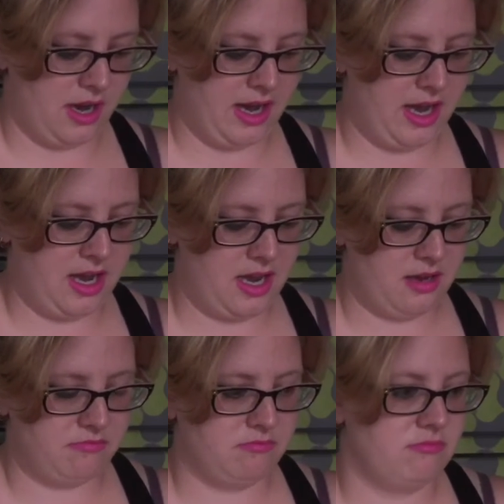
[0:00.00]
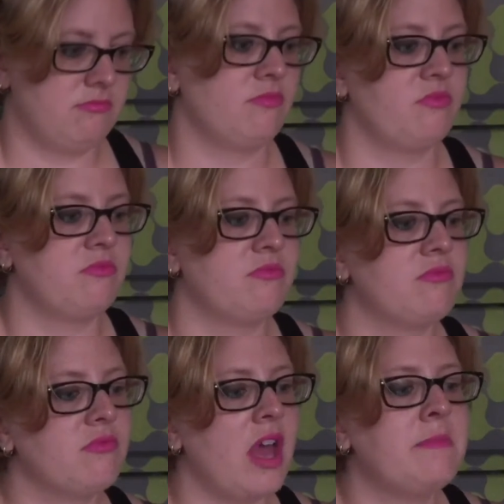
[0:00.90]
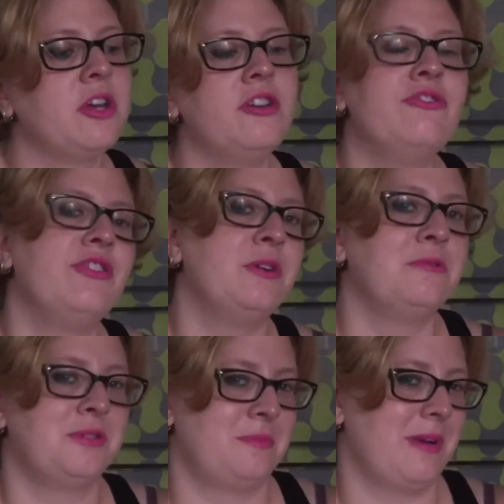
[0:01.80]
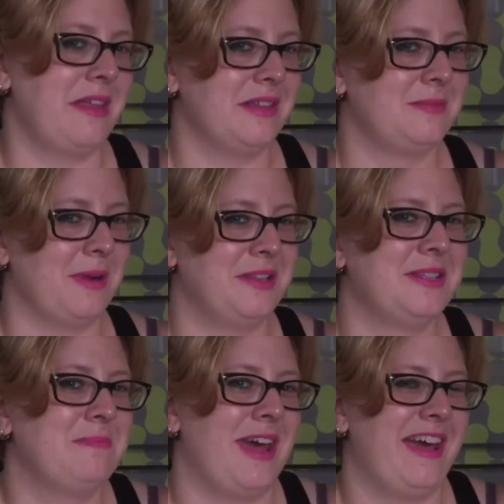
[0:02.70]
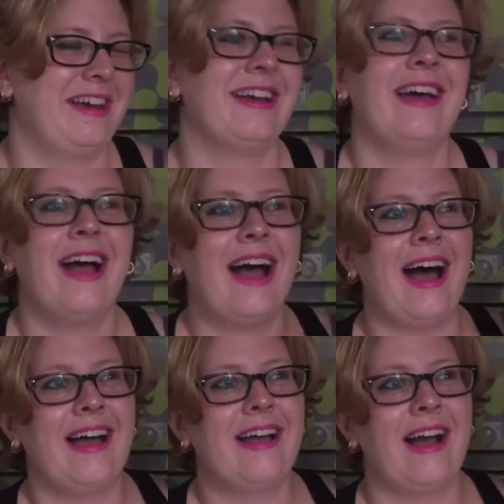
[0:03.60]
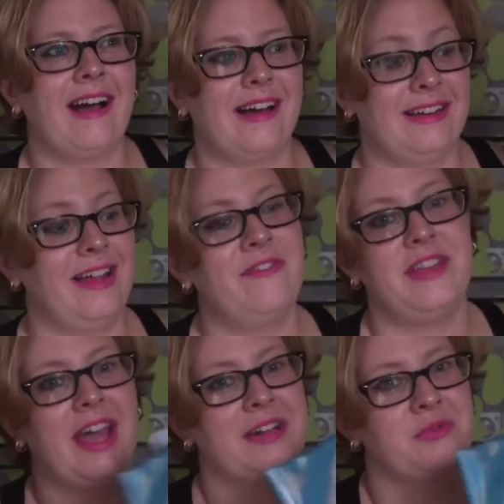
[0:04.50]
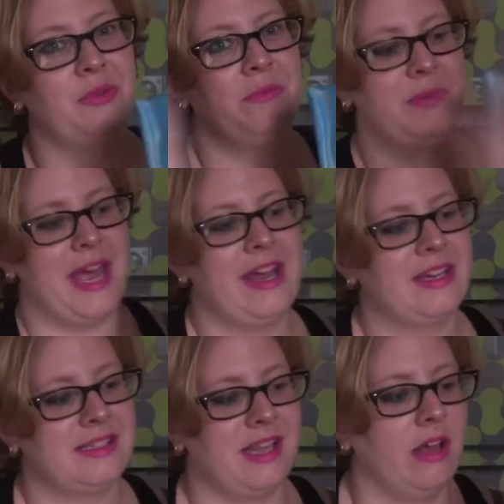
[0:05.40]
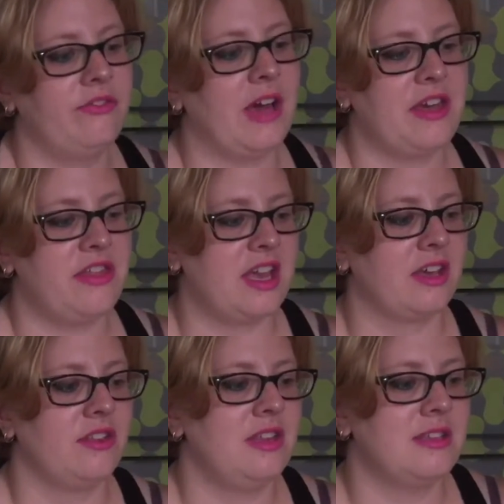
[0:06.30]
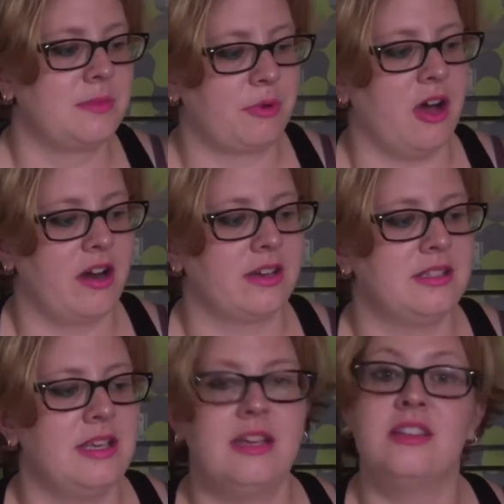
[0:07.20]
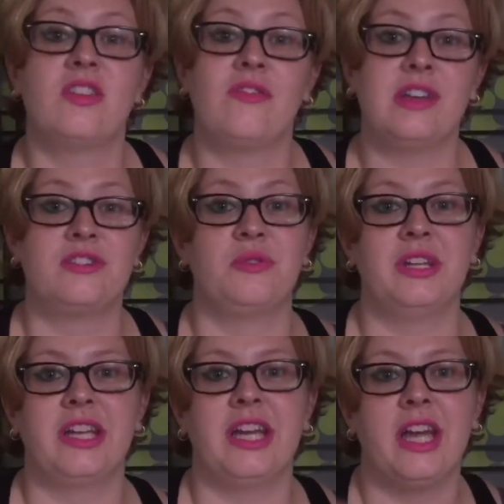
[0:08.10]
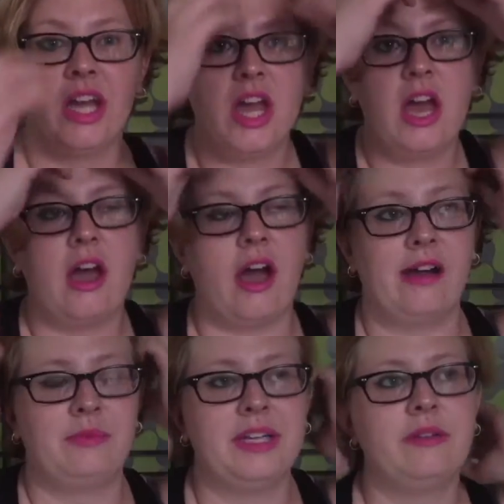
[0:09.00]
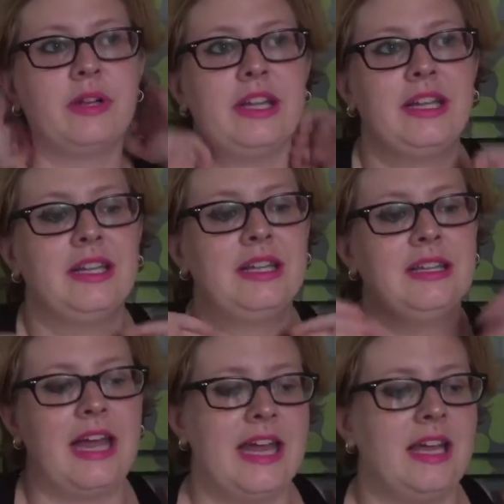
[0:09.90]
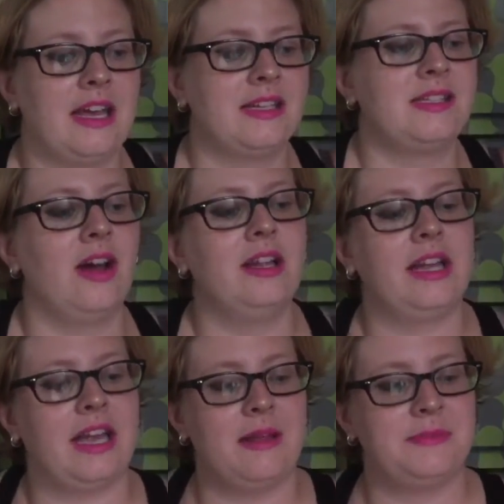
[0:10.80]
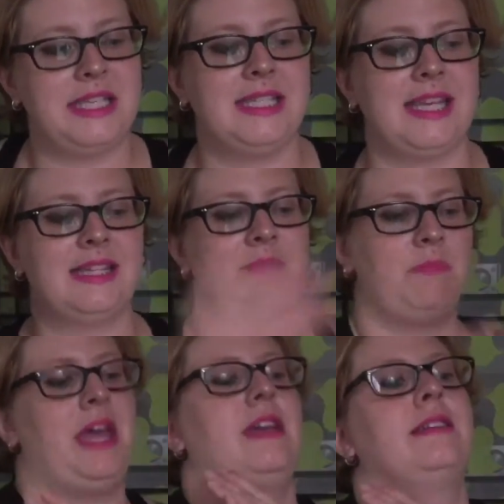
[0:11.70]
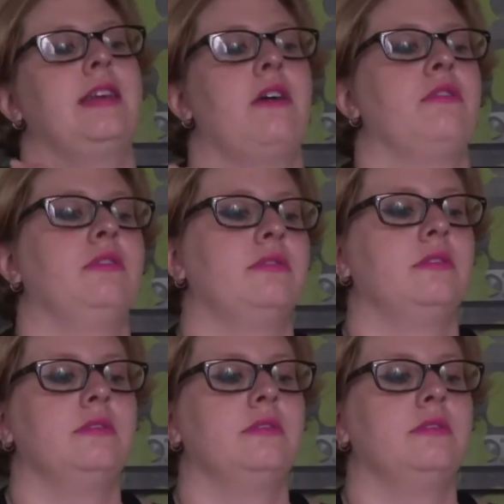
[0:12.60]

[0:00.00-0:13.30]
I'm confused by this month's bag. I love the actual bag itself. I think these products individually I really, really like, and it's not like Ipsy sends bags out